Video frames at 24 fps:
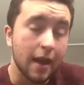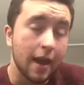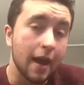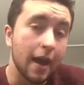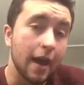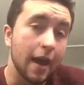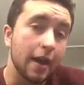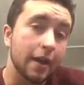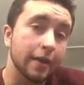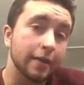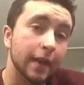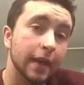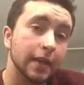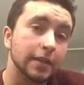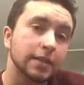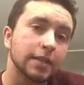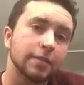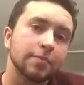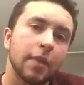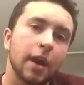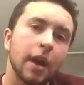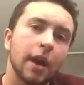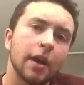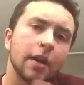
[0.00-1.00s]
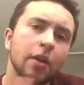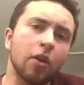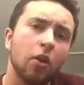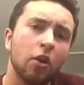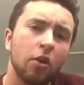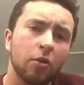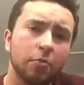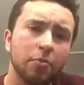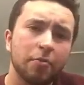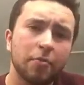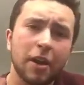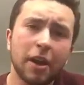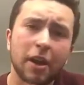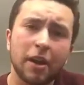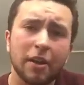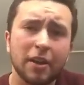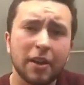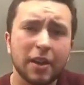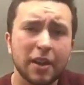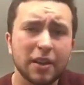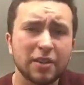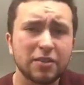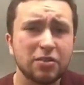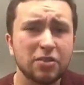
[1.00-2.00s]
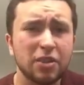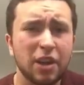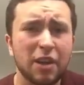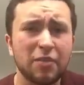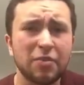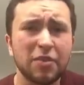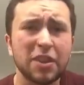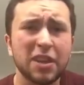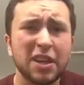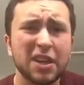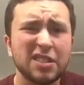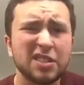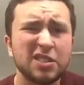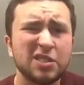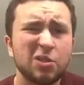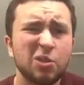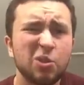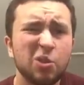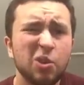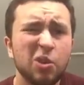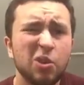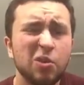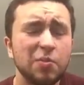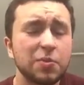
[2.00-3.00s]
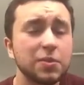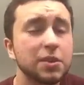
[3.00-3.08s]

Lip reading: and that's in my home area, so not really at school.